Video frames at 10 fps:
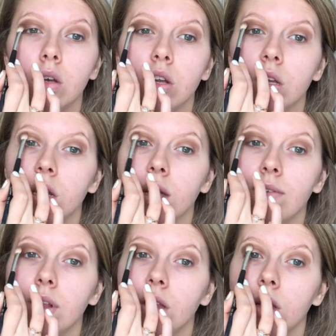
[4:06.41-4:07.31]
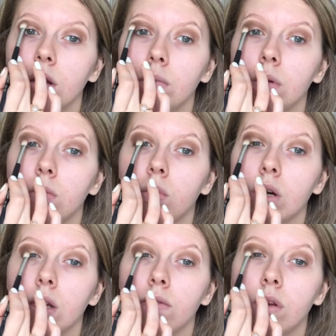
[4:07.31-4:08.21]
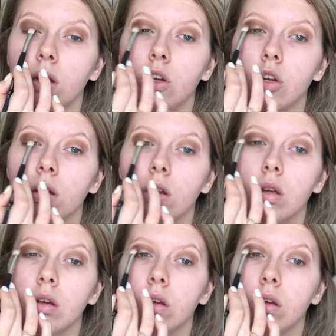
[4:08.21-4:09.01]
just to give it a little bit more definition.